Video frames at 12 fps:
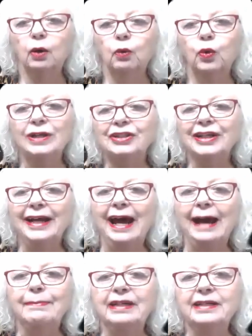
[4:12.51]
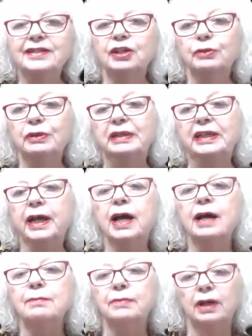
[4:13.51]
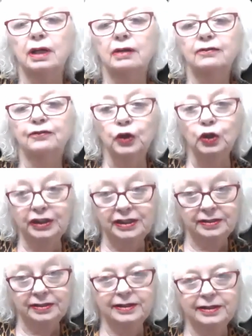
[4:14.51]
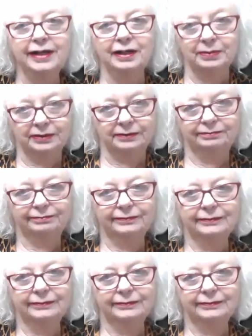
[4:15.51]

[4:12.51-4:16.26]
what's going to happen until we become fully sustainable,